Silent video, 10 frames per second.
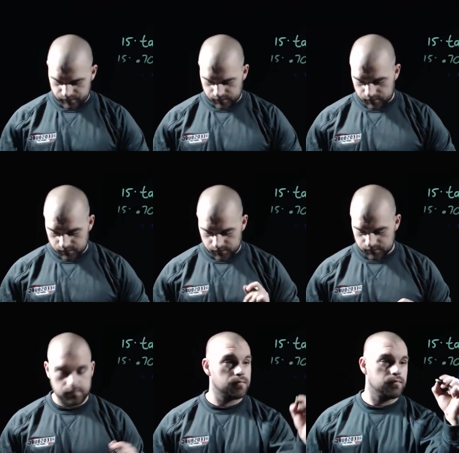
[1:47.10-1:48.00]

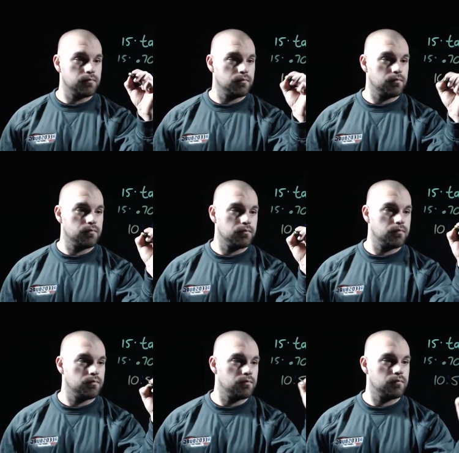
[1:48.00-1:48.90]

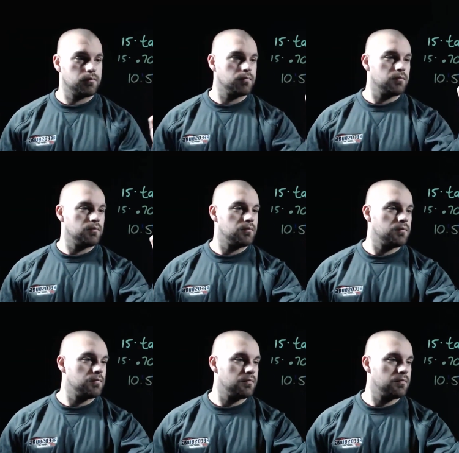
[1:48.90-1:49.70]
Nothing is said.